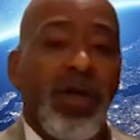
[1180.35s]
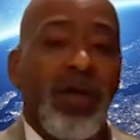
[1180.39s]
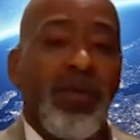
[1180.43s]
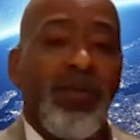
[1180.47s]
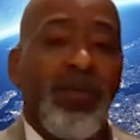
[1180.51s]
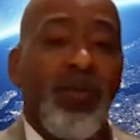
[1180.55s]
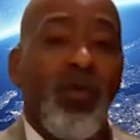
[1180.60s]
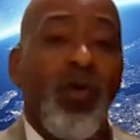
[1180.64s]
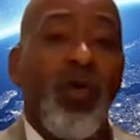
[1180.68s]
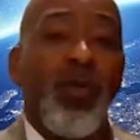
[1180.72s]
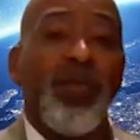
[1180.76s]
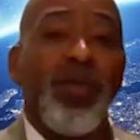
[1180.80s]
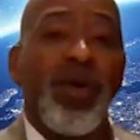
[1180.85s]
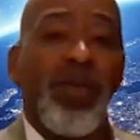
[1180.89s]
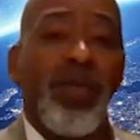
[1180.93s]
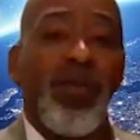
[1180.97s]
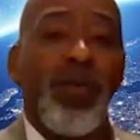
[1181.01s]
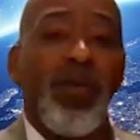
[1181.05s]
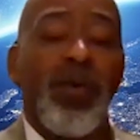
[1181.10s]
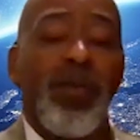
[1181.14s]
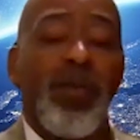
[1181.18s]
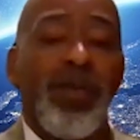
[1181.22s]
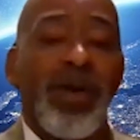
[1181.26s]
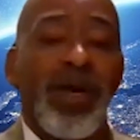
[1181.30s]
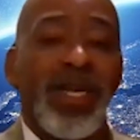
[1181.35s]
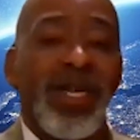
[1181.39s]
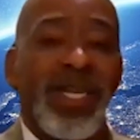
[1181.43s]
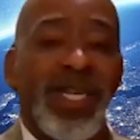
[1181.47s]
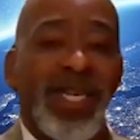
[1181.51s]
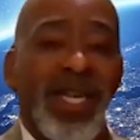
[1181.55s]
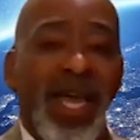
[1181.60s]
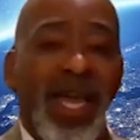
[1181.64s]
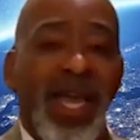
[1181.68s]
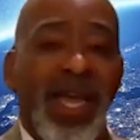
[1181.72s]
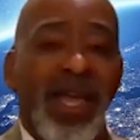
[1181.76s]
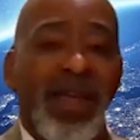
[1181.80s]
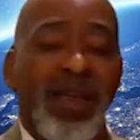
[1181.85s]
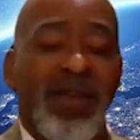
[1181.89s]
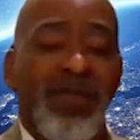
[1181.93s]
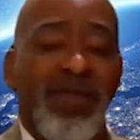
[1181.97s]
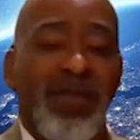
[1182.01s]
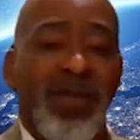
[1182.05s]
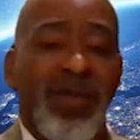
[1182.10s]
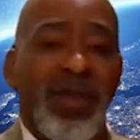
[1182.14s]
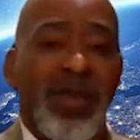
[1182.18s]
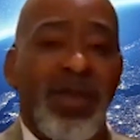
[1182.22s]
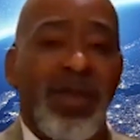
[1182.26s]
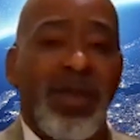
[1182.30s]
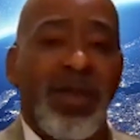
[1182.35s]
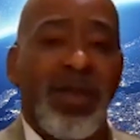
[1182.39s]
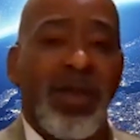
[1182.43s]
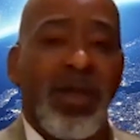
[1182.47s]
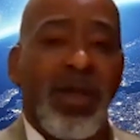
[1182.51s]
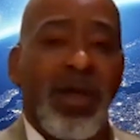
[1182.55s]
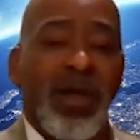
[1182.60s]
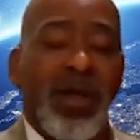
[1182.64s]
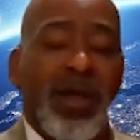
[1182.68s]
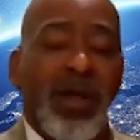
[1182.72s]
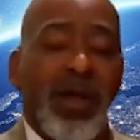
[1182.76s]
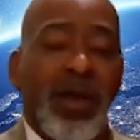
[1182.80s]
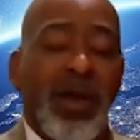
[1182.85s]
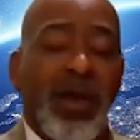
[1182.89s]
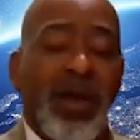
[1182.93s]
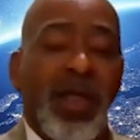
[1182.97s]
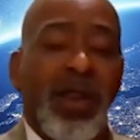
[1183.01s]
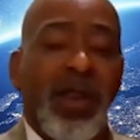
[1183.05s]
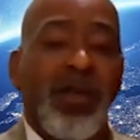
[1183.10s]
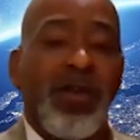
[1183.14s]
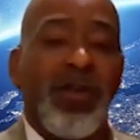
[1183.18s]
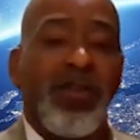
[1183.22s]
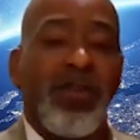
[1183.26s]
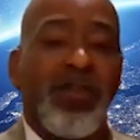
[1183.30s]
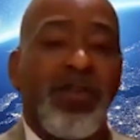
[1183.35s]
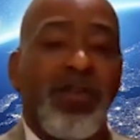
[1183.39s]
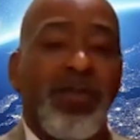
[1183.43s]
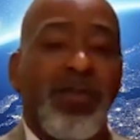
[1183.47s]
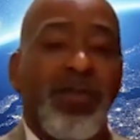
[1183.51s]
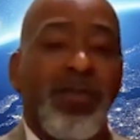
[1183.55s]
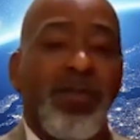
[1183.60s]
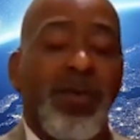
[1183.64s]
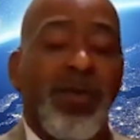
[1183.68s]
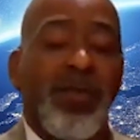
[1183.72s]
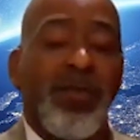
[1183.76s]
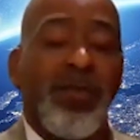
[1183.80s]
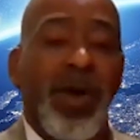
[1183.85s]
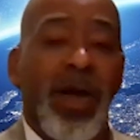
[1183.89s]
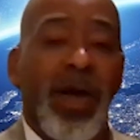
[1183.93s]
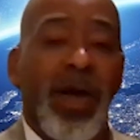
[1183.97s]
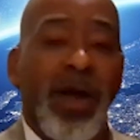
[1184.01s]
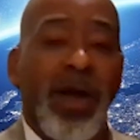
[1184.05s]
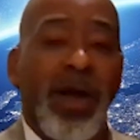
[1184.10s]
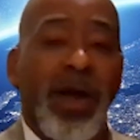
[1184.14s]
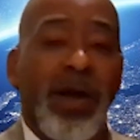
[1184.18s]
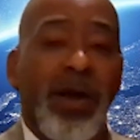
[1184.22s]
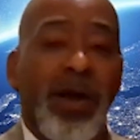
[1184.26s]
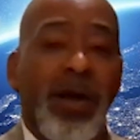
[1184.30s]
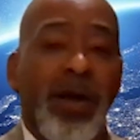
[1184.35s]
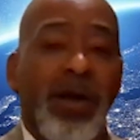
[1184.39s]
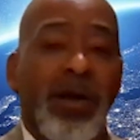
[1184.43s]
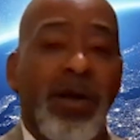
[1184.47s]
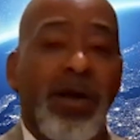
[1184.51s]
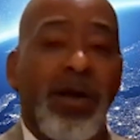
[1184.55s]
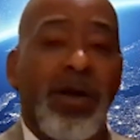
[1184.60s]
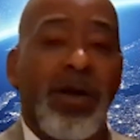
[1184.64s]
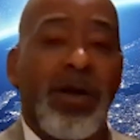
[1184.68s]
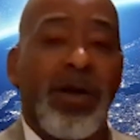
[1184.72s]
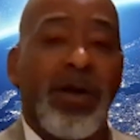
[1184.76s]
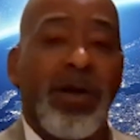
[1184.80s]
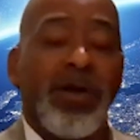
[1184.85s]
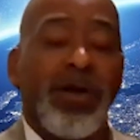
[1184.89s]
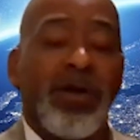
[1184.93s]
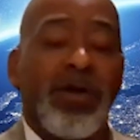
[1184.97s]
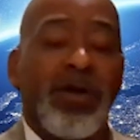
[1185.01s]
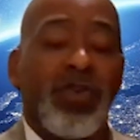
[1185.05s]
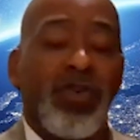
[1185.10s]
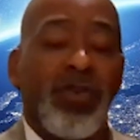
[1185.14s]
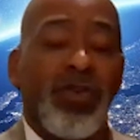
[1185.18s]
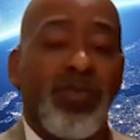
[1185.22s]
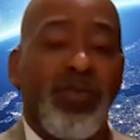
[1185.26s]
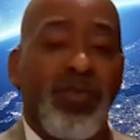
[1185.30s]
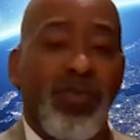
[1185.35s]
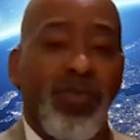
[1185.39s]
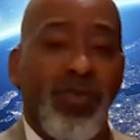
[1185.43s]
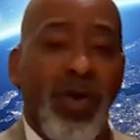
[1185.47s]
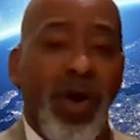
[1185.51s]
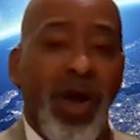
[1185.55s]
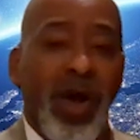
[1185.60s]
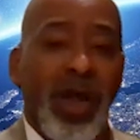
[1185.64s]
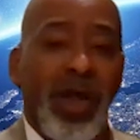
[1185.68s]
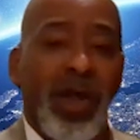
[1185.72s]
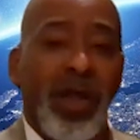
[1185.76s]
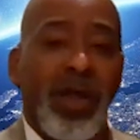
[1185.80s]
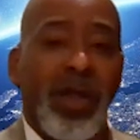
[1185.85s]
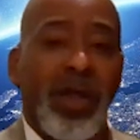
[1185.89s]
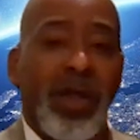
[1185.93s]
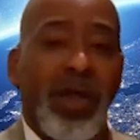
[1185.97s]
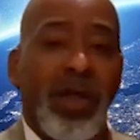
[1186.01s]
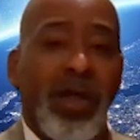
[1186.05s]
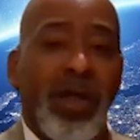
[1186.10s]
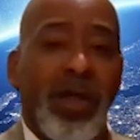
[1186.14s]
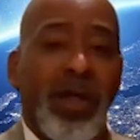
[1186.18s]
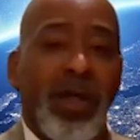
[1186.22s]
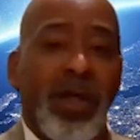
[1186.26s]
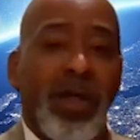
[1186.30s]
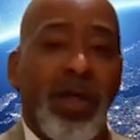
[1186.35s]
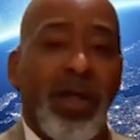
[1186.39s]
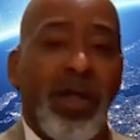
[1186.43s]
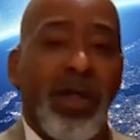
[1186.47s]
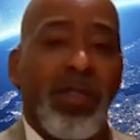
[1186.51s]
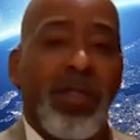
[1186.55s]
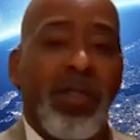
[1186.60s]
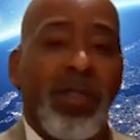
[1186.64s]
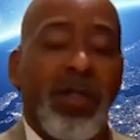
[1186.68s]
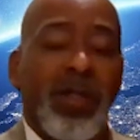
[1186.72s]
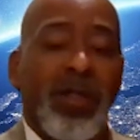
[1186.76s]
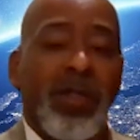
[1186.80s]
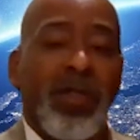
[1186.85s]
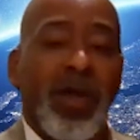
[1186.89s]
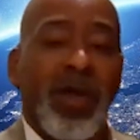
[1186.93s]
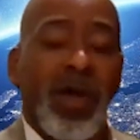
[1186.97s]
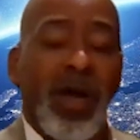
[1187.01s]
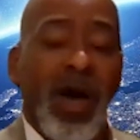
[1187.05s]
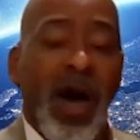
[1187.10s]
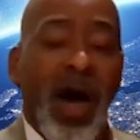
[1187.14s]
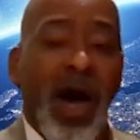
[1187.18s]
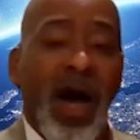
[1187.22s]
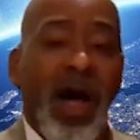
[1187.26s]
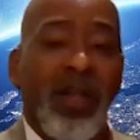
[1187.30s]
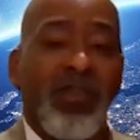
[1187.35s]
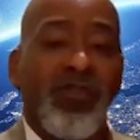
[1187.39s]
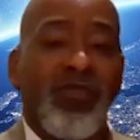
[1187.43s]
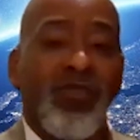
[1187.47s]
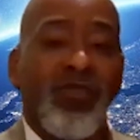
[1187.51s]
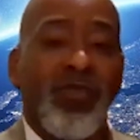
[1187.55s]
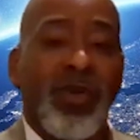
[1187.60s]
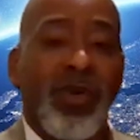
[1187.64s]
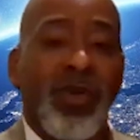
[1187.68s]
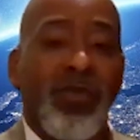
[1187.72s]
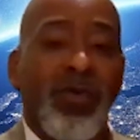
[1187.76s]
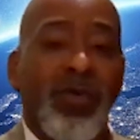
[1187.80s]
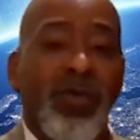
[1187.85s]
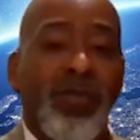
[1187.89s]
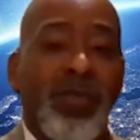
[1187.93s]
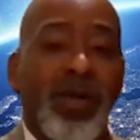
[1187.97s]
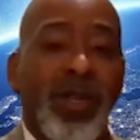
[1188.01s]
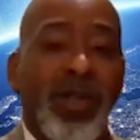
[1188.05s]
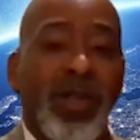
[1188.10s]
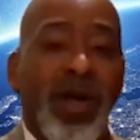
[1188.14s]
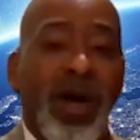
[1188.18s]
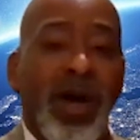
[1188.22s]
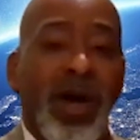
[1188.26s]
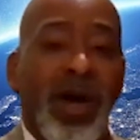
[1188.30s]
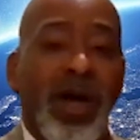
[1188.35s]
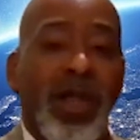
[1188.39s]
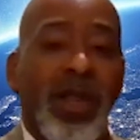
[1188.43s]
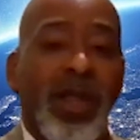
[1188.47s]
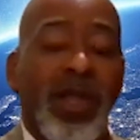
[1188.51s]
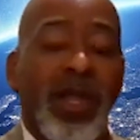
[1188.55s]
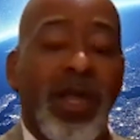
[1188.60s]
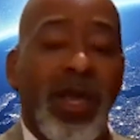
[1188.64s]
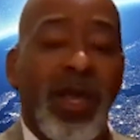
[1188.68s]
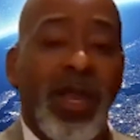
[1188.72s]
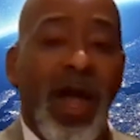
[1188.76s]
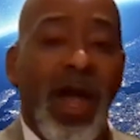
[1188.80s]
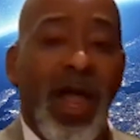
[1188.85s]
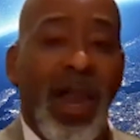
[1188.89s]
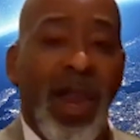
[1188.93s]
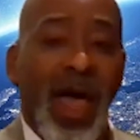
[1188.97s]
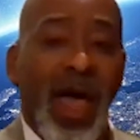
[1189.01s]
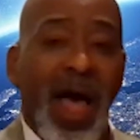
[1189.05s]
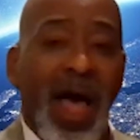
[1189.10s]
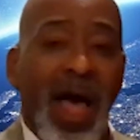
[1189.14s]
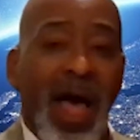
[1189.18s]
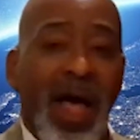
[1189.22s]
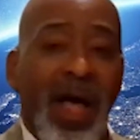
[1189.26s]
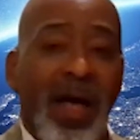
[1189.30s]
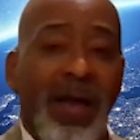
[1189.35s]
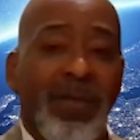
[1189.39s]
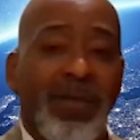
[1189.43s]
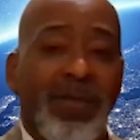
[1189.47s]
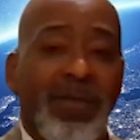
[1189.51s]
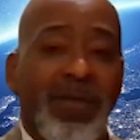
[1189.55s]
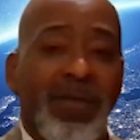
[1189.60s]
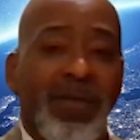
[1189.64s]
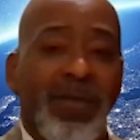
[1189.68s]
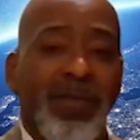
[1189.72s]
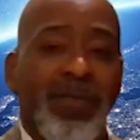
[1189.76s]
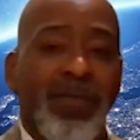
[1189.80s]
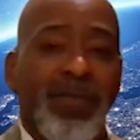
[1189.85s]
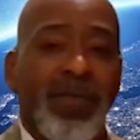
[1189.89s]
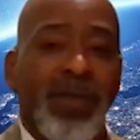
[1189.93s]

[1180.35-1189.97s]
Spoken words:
that more people will be saved. Let us prepare to pray that God's will be done in our lives.